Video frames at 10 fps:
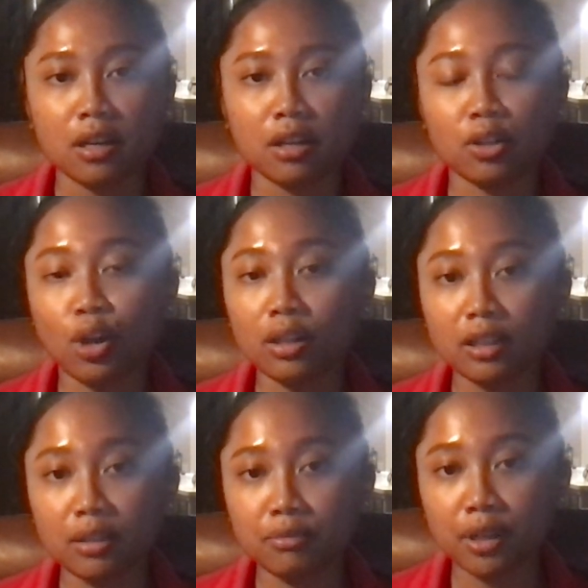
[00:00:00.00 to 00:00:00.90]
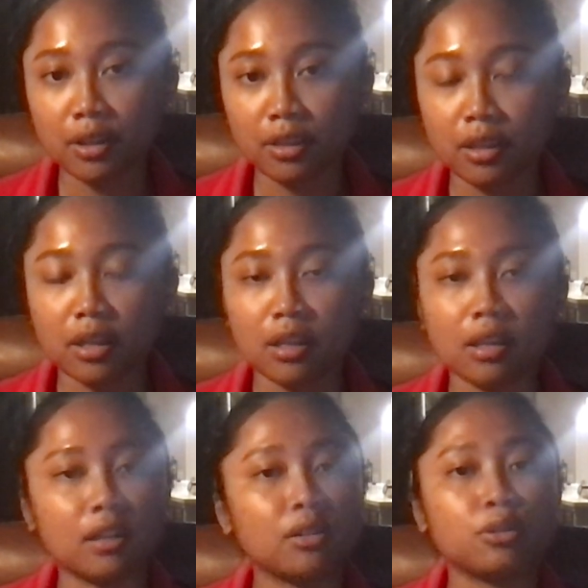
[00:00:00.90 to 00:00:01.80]
non-living thing
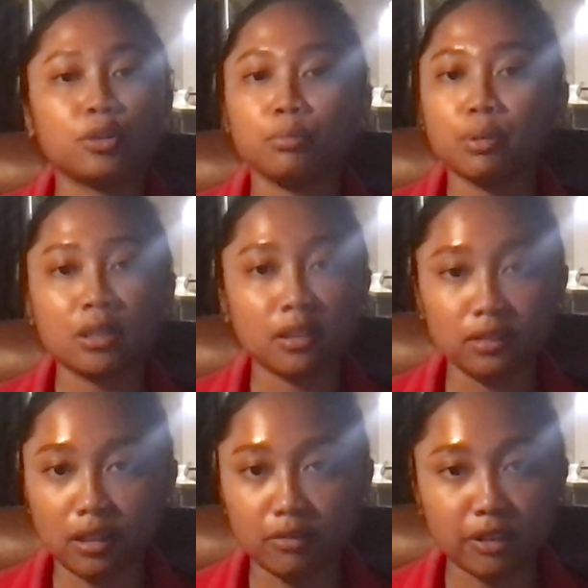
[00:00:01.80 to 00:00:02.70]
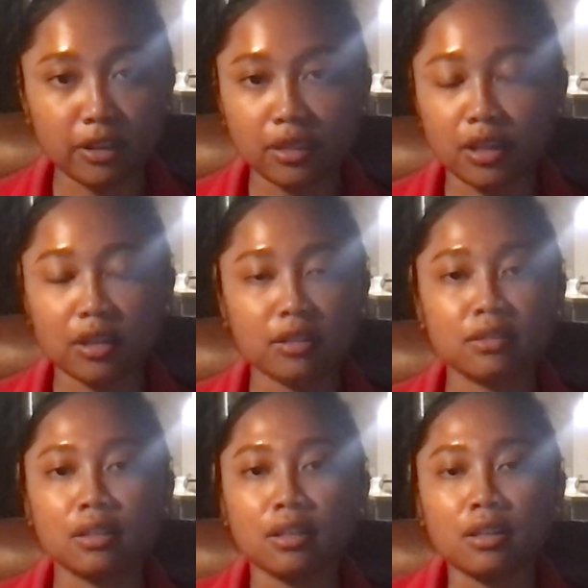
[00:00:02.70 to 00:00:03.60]
and could be living thing.
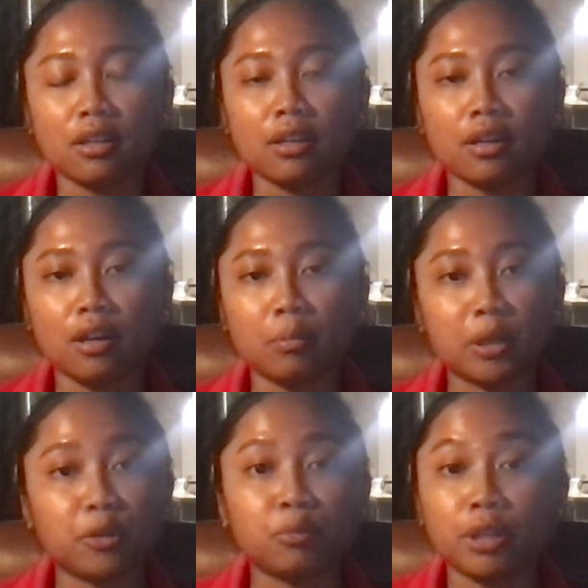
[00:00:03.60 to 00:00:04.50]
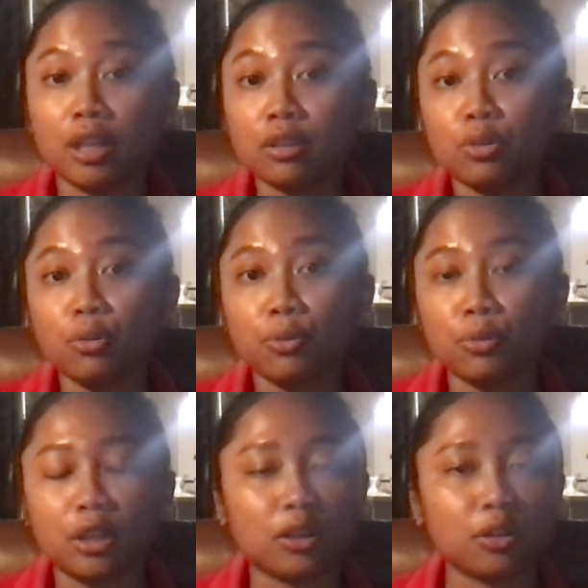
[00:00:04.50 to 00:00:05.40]
It could be a tooth,
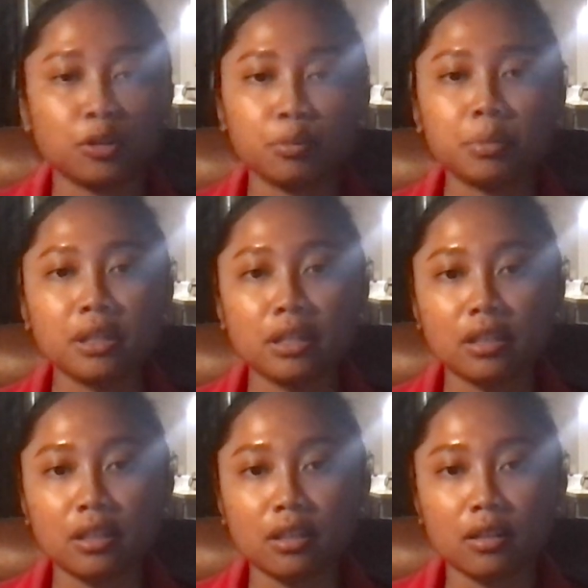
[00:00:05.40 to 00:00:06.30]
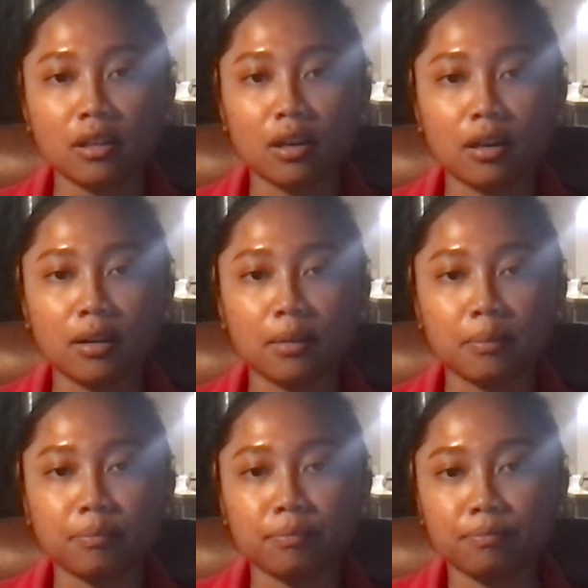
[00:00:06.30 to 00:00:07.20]
it could be
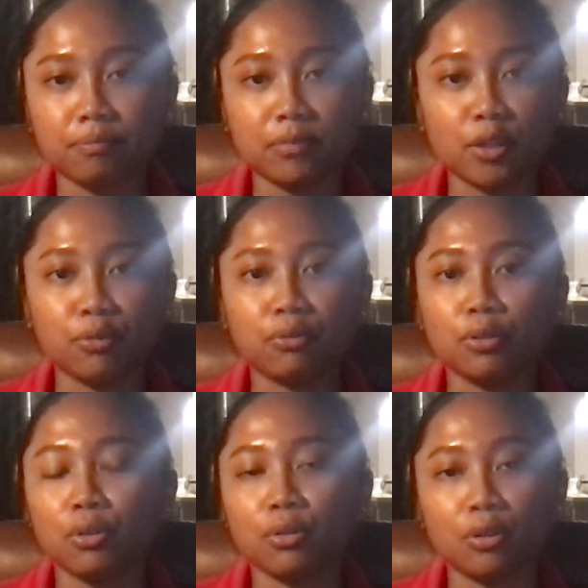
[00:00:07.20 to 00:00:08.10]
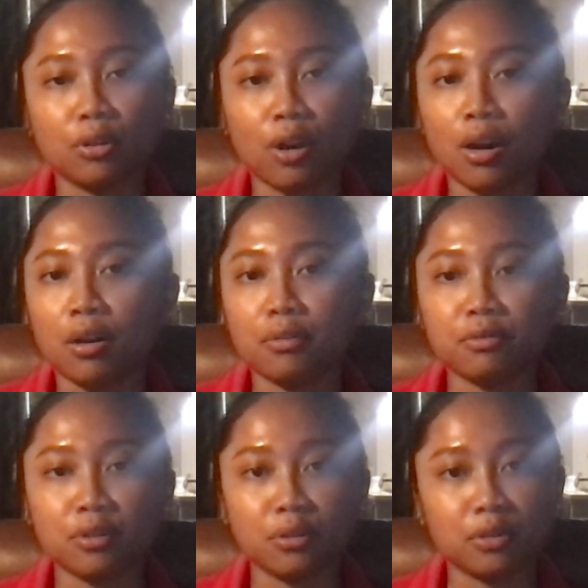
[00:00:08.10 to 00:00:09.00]
the floor of
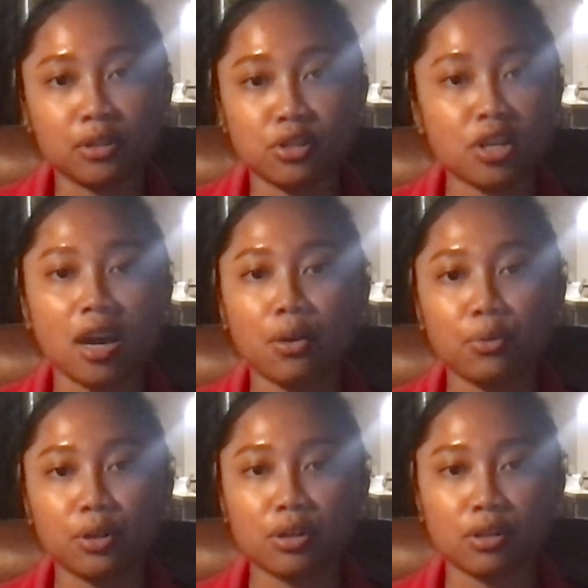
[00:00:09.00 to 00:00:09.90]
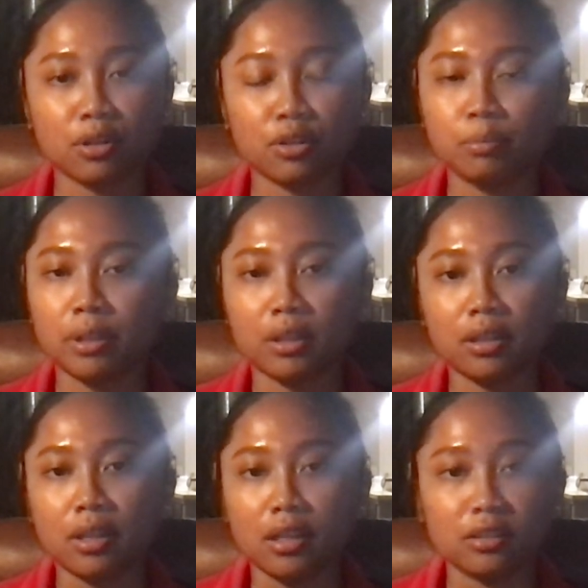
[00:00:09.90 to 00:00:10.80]
your shower, could be
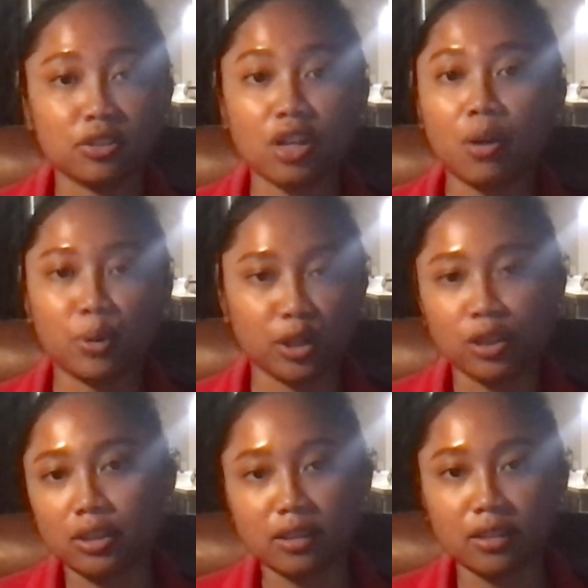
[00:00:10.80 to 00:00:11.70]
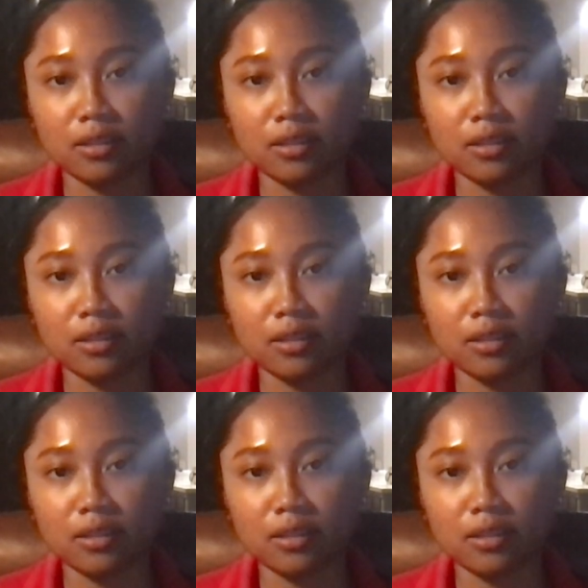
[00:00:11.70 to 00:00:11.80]
the shower curtain.